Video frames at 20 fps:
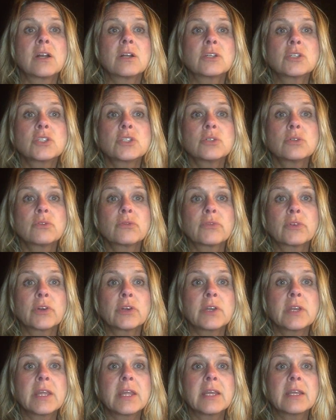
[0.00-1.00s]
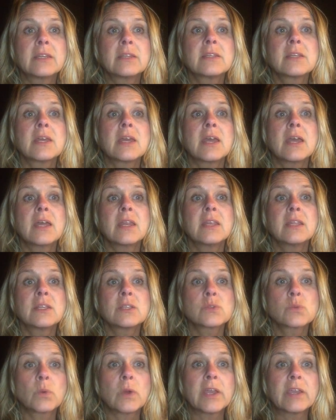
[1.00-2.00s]
Archduke Ferdinand and
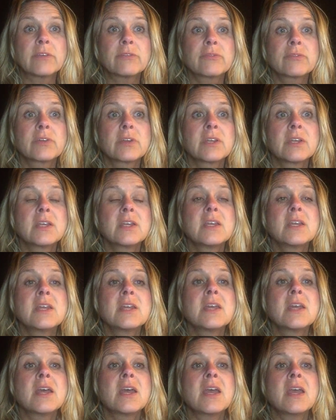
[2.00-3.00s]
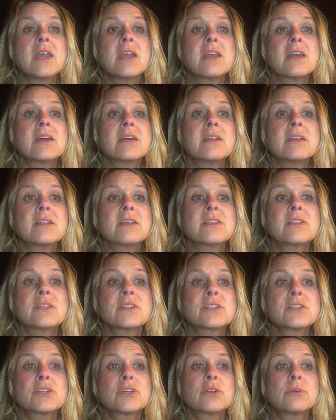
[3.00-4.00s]
his wife. And the
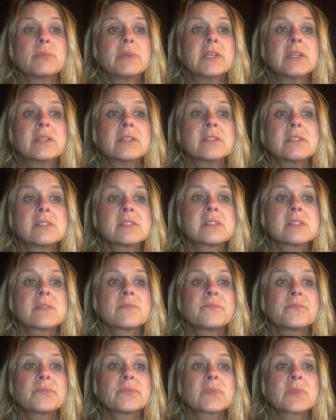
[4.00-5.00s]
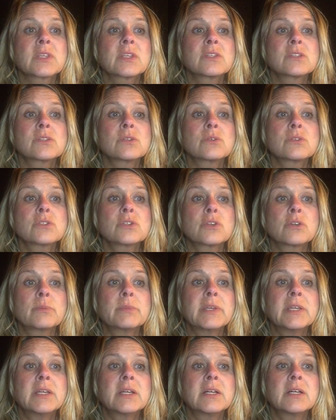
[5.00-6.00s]
Serbians, so
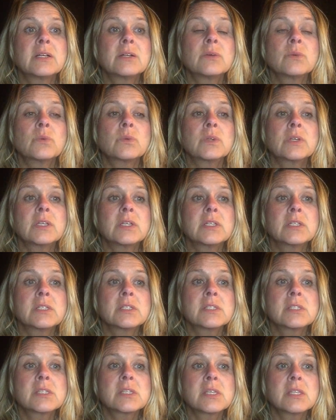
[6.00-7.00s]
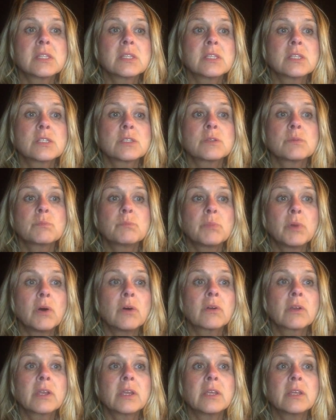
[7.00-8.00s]
Serbia is in this
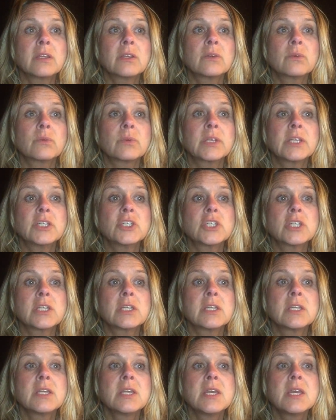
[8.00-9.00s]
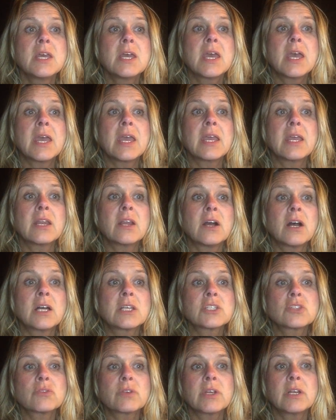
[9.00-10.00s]
Balkan region, and
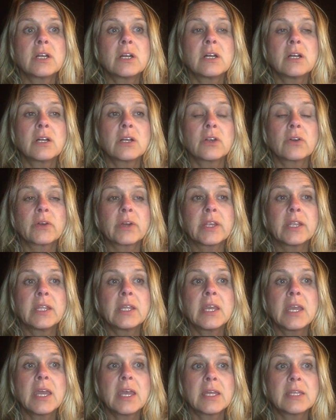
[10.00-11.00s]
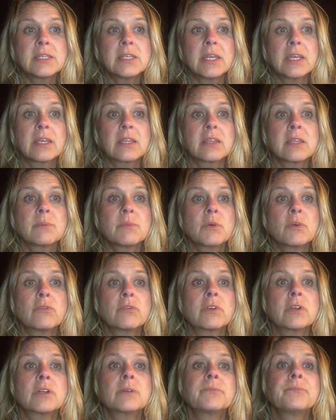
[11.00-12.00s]
Austria-Hungary had taken them
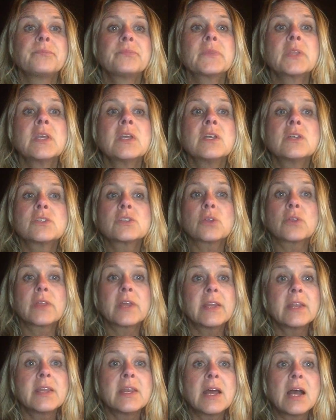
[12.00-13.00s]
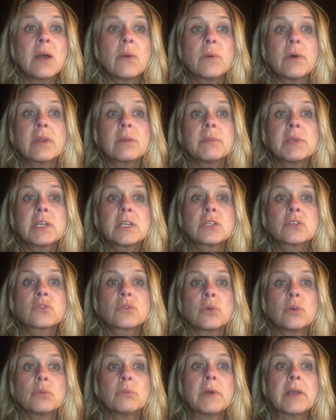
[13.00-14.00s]
over. So they did not want to be
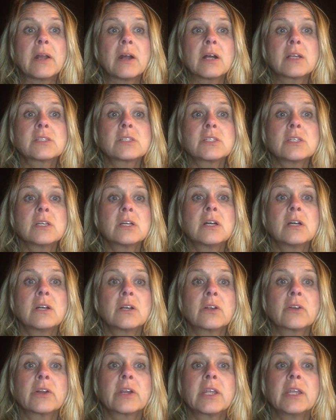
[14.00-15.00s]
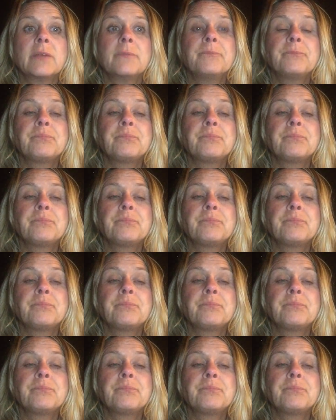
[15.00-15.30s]
controlled by Austria-Hungary.